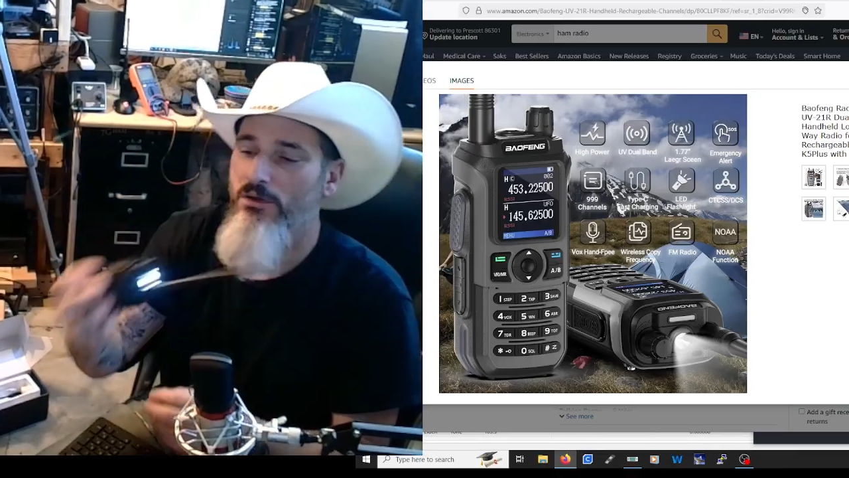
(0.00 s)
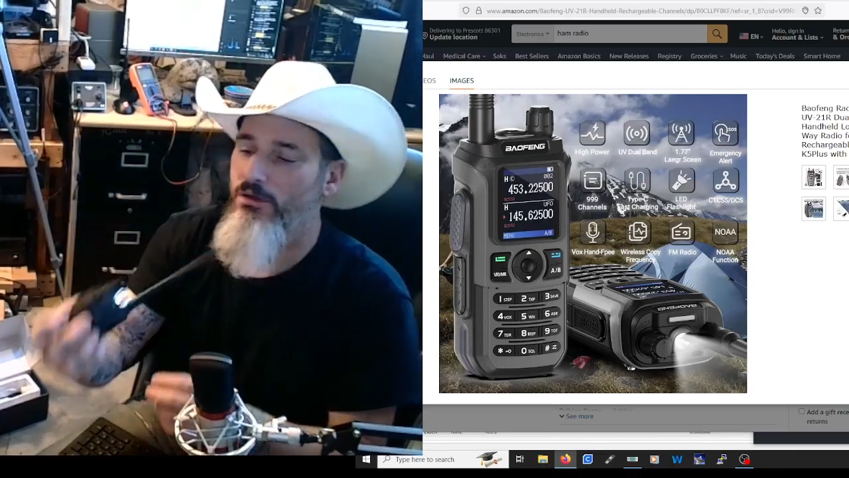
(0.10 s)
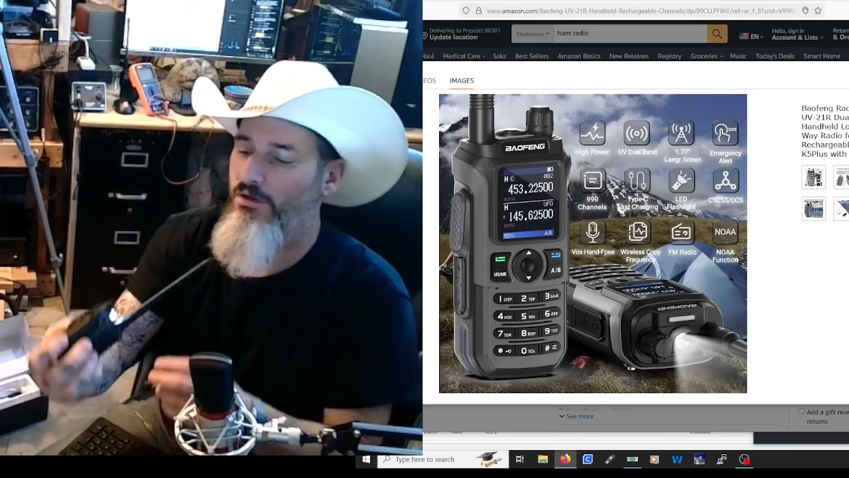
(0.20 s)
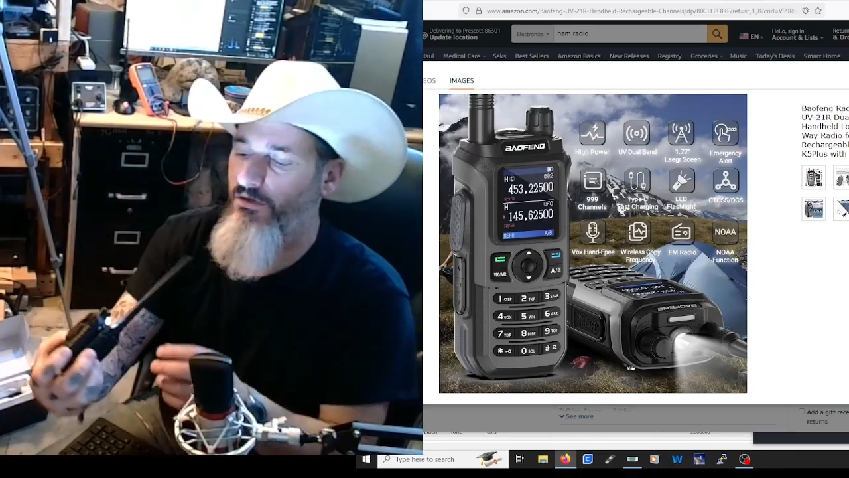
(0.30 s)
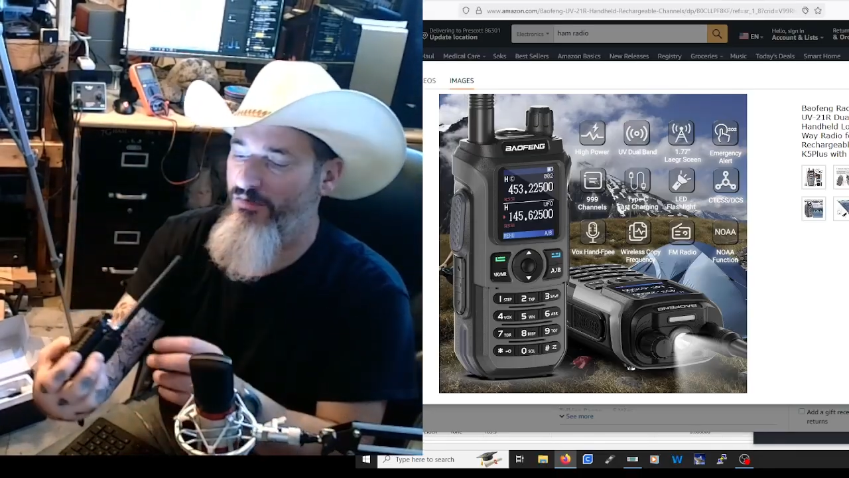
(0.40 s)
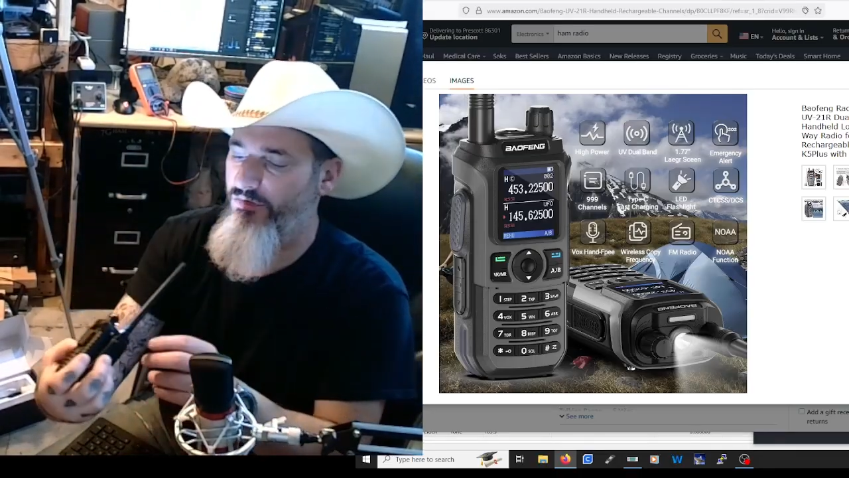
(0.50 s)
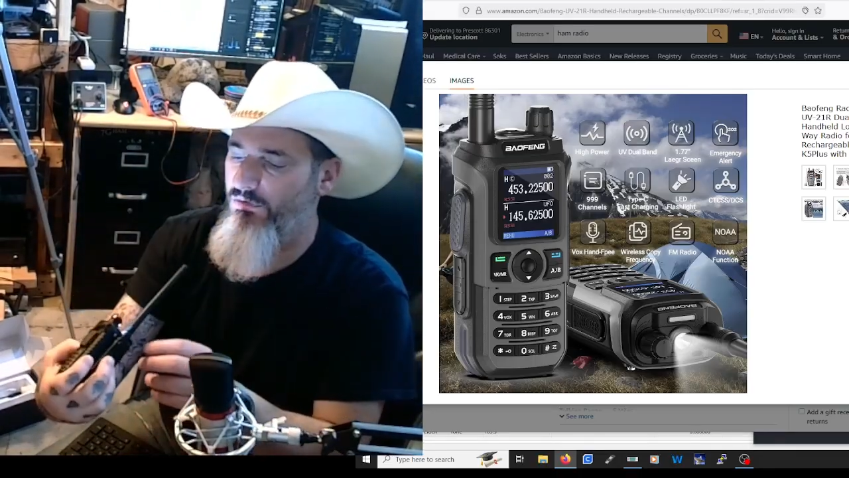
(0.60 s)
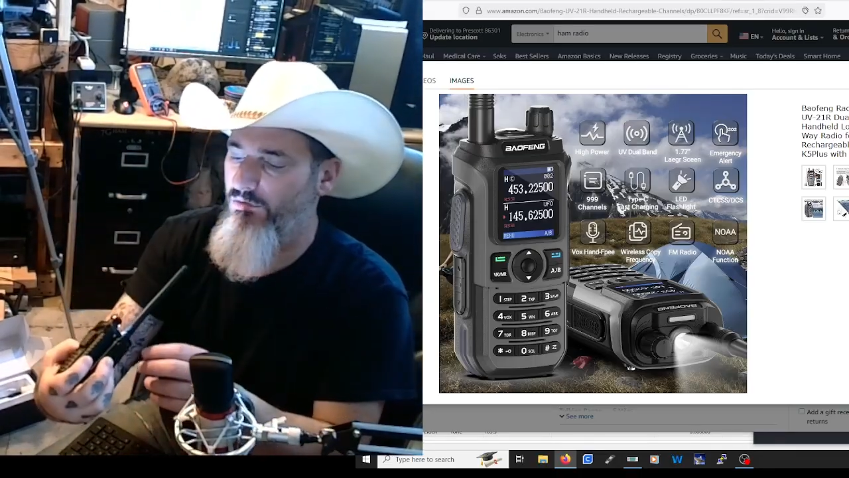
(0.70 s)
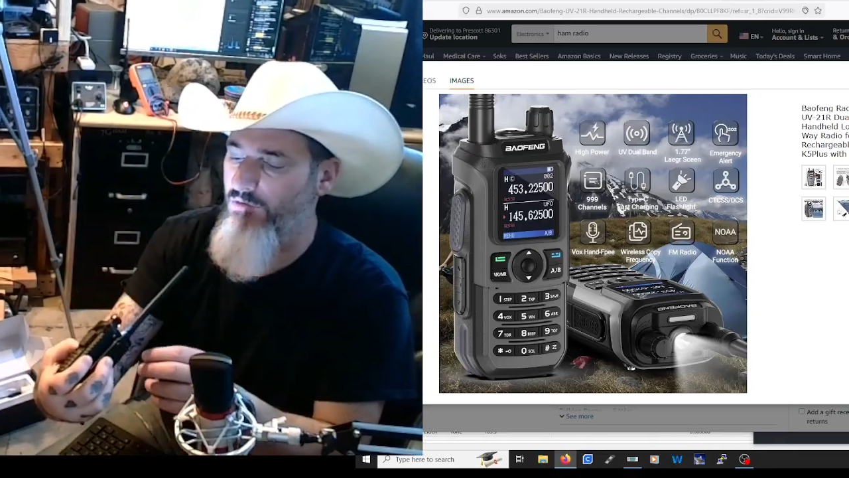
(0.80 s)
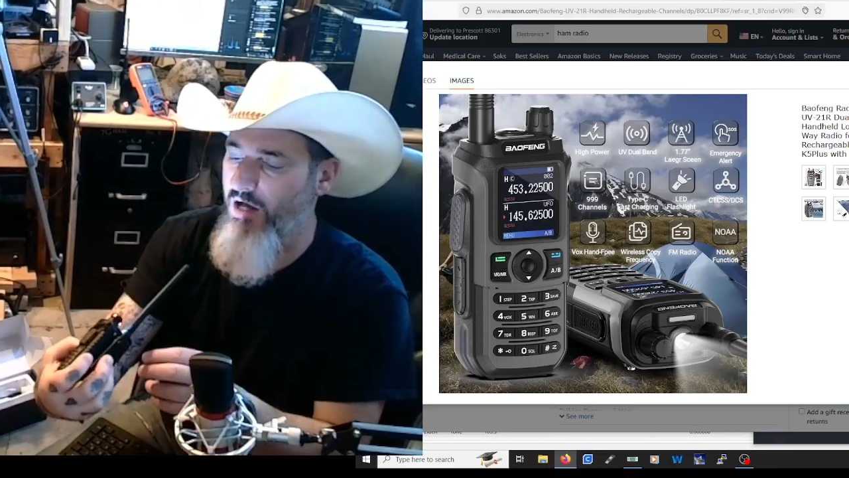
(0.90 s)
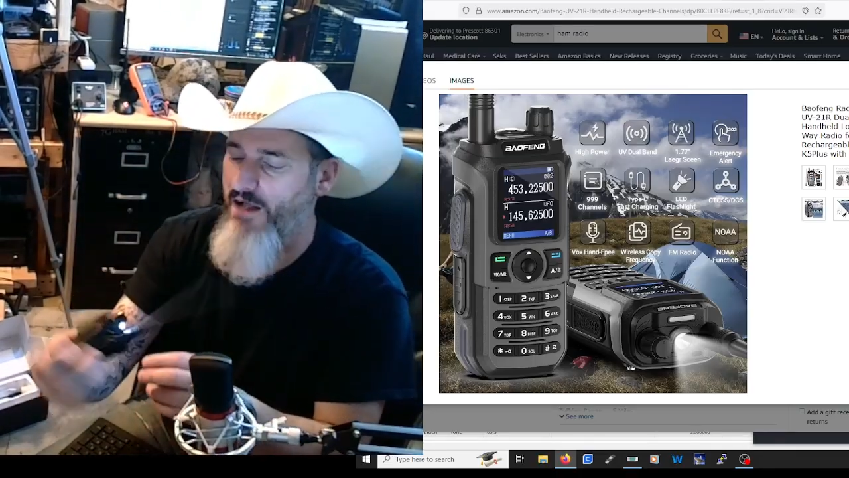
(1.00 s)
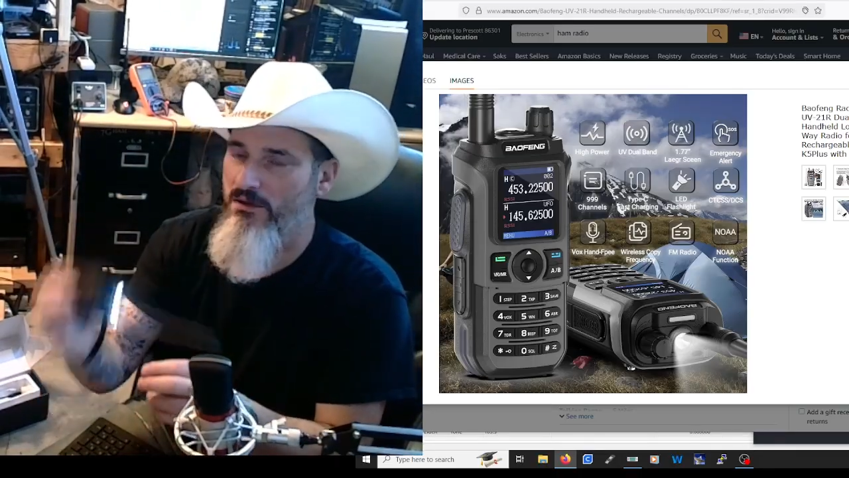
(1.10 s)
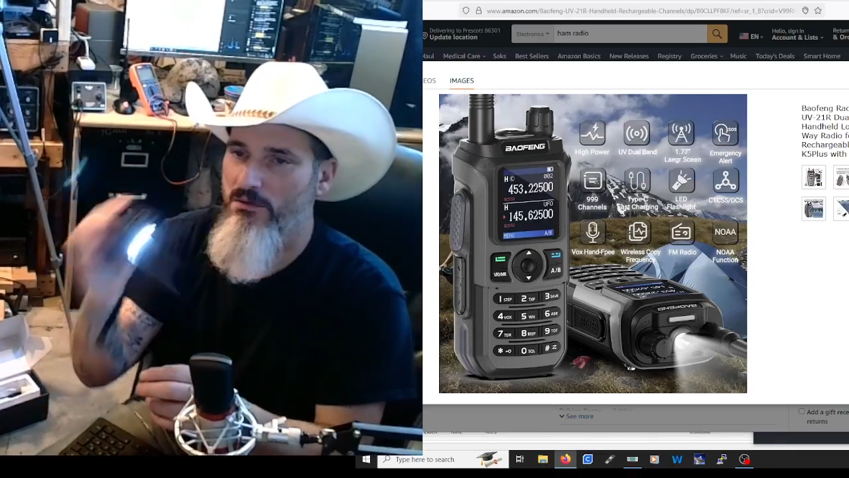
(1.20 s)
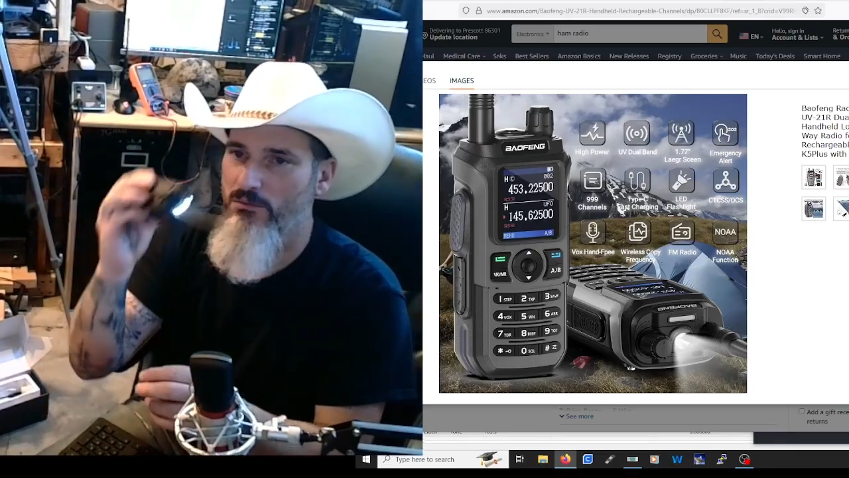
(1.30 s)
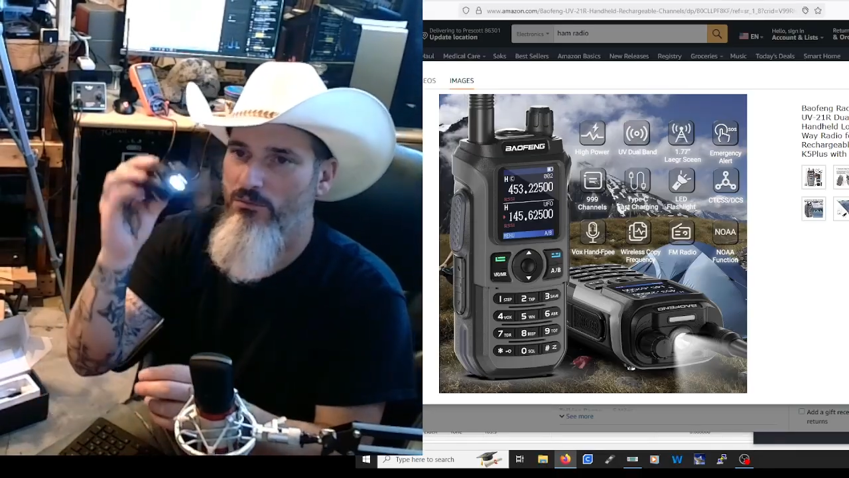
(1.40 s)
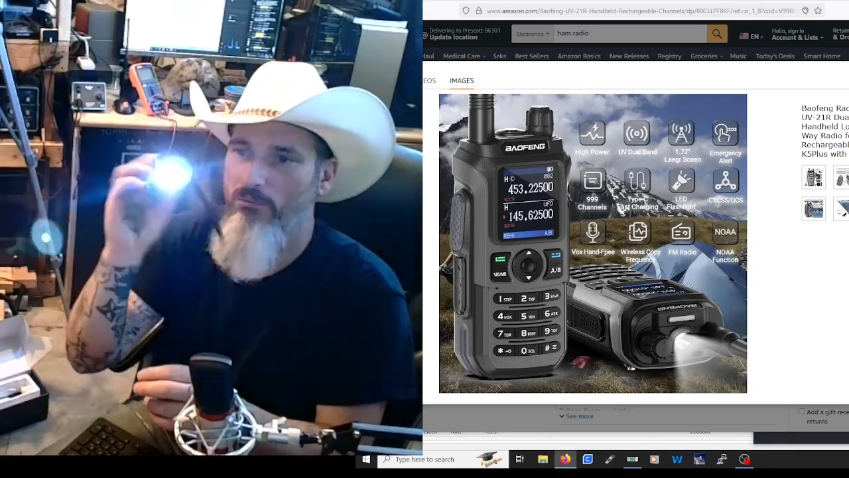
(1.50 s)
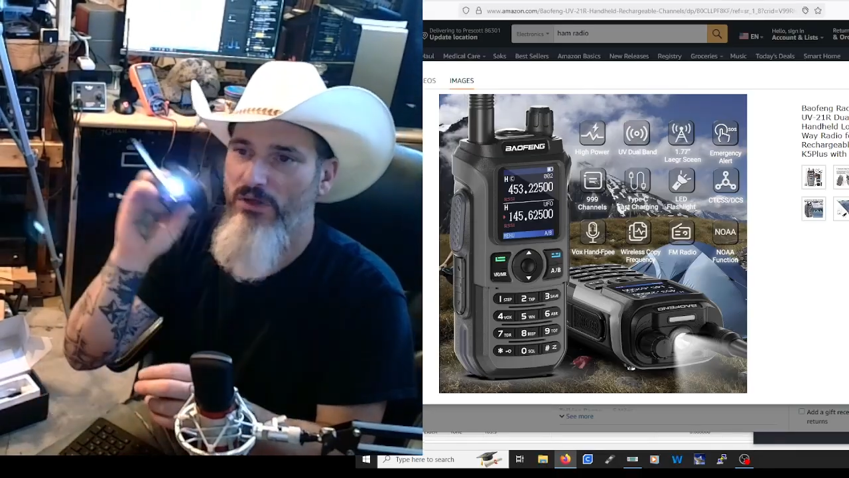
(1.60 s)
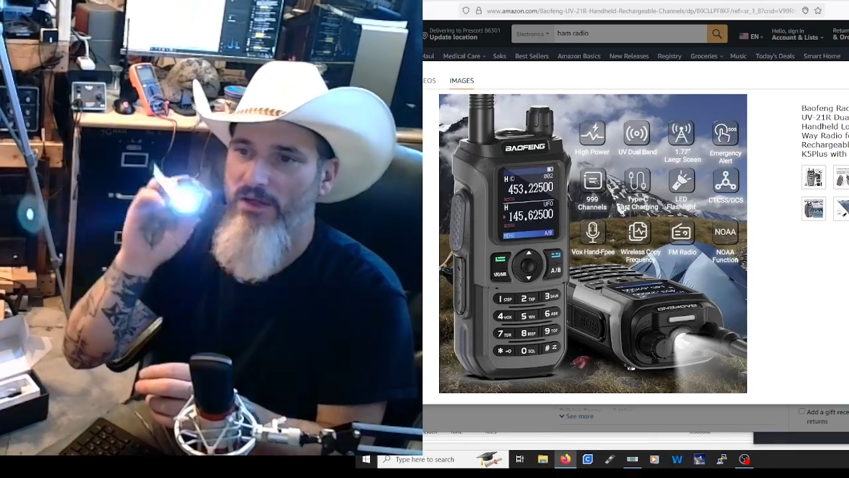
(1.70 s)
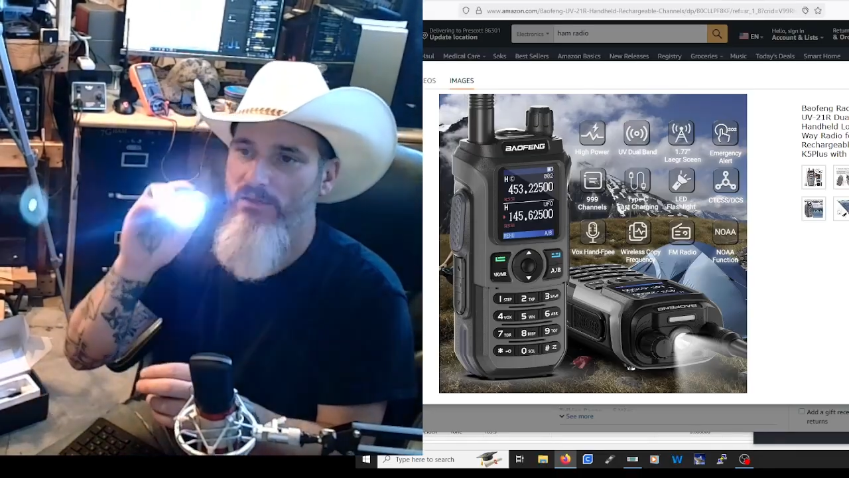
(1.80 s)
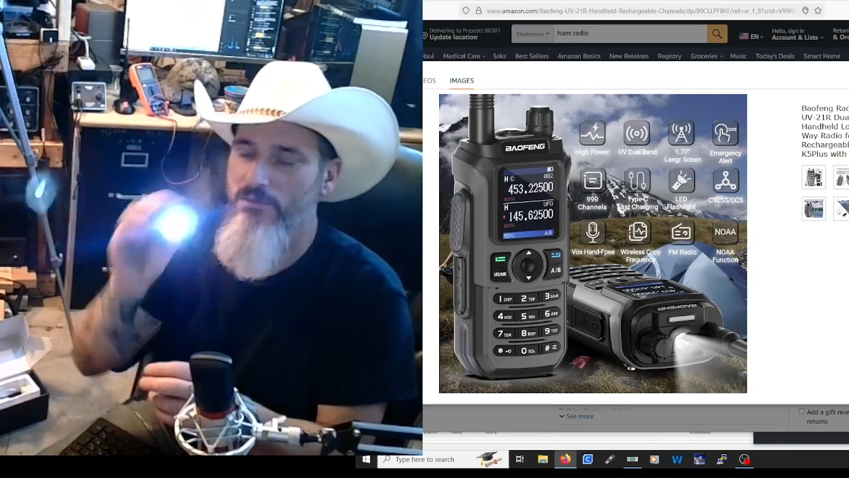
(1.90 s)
it's not bright.